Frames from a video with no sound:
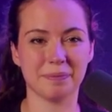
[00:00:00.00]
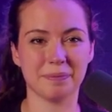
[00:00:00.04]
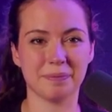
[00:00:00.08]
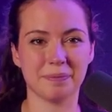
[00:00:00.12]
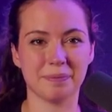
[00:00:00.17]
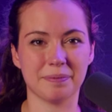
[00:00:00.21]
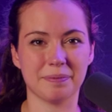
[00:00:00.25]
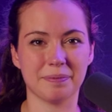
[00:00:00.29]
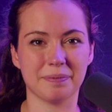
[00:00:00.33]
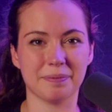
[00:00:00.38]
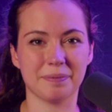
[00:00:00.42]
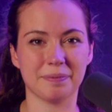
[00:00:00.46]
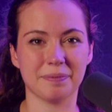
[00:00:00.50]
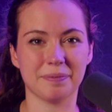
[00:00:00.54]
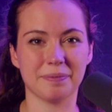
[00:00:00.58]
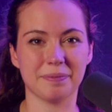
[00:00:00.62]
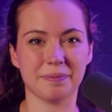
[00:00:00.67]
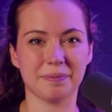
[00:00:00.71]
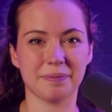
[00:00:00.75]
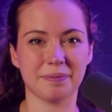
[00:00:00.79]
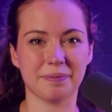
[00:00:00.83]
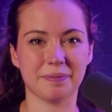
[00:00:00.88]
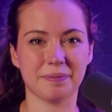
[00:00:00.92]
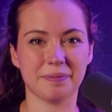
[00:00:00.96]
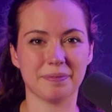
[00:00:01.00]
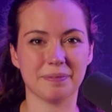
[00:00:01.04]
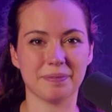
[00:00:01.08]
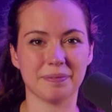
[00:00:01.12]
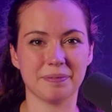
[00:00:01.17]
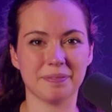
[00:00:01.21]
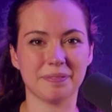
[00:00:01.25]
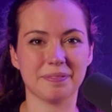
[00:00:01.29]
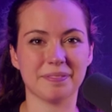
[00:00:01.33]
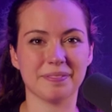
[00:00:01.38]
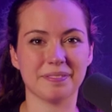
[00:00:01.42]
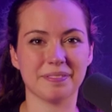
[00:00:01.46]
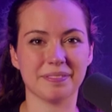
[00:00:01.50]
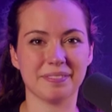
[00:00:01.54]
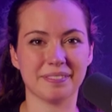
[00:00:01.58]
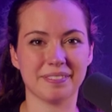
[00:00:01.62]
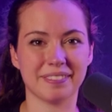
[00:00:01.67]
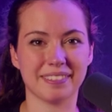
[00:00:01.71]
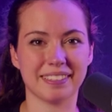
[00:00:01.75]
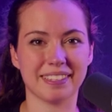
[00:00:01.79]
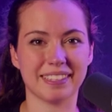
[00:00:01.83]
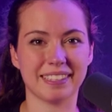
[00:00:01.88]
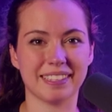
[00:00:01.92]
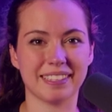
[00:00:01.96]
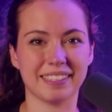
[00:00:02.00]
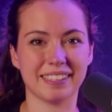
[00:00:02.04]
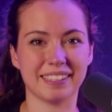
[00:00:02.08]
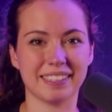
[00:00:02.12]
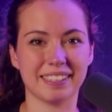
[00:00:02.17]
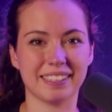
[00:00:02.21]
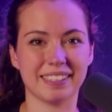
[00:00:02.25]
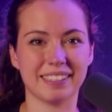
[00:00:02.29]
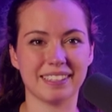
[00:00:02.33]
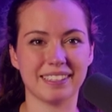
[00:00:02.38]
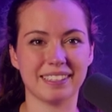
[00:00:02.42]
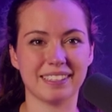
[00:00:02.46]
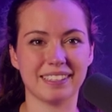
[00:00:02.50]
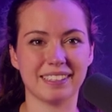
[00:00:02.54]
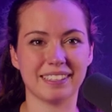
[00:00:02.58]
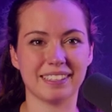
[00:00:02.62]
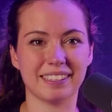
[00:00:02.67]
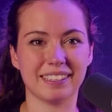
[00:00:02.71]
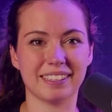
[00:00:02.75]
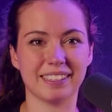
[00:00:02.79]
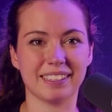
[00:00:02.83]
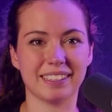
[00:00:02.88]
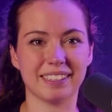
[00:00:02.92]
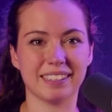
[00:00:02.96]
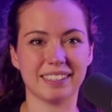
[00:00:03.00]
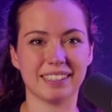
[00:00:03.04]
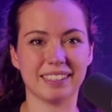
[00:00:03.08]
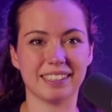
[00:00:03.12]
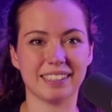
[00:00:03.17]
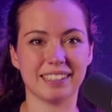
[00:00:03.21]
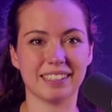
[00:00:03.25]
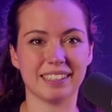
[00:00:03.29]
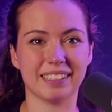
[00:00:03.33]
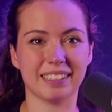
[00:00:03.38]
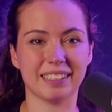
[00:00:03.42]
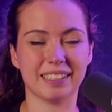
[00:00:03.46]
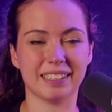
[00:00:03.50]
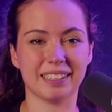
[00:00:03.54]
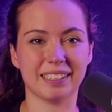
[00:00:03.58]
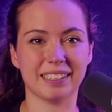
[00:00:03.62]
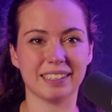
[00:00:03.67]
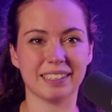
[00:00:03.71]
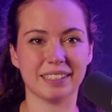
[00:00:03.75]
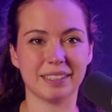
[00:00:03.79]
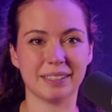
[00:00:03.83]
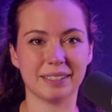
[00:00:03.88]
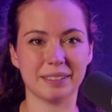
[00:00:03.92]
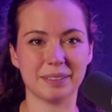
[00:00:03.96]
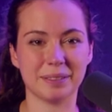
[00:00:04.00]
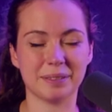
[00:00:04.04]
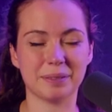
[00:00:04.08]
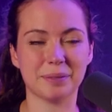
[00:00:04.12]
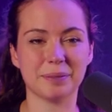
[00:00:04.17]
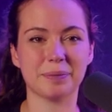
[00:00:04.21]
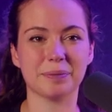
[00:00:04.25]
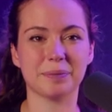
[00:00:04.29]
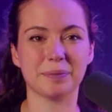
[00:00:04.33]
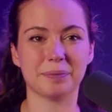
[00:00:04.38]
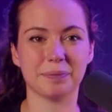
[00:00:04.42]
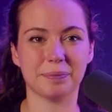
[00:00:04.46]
(silent)